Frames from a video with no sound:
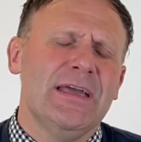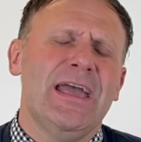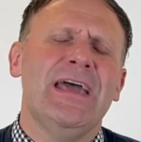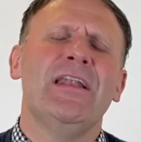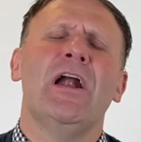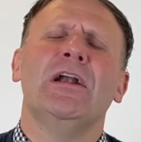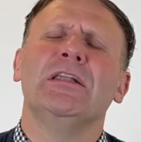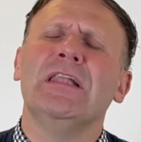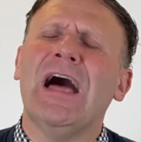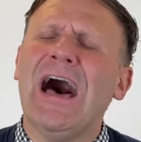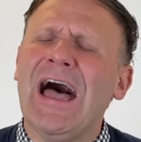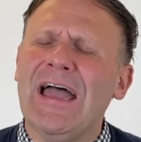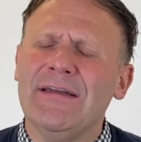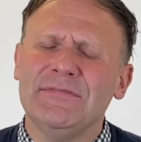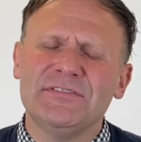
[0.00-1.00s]
and our
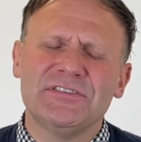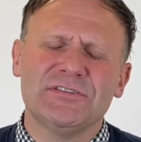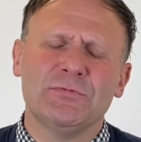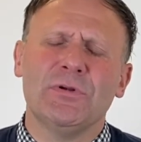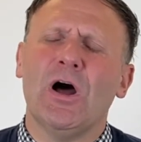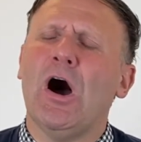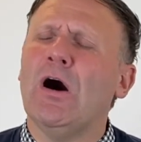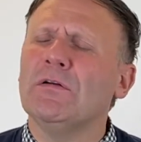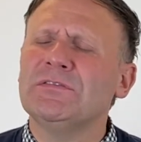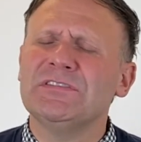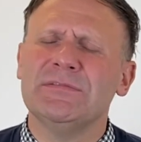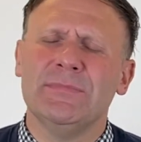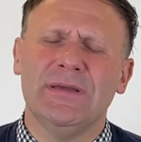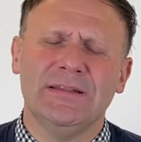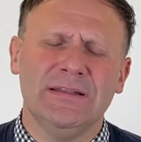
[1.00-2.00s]
lives would
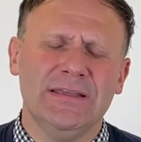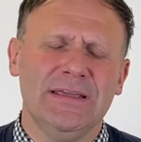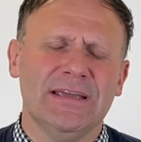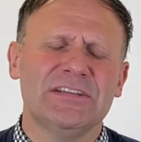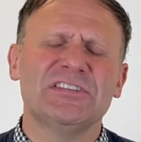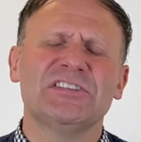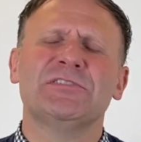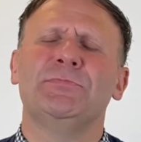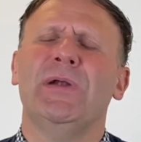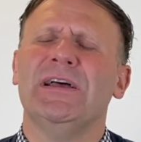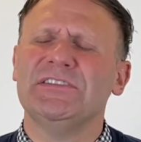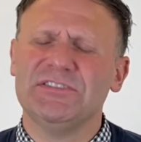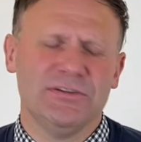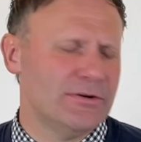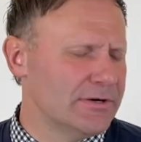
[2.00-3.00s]
ultimately
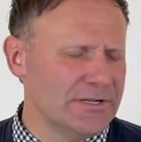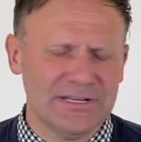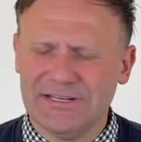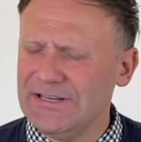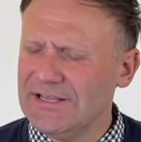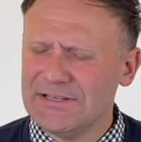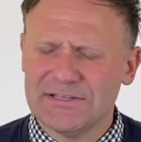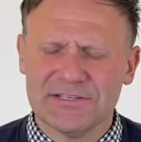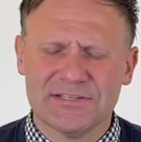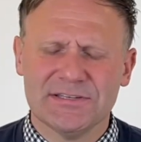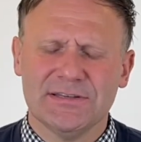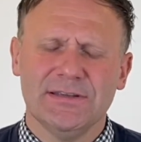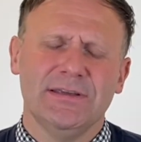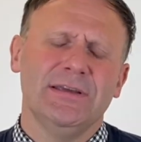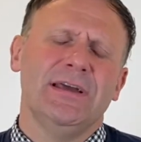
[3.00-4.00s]
express your
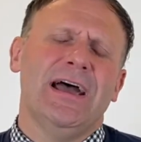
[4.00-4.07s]
goodness.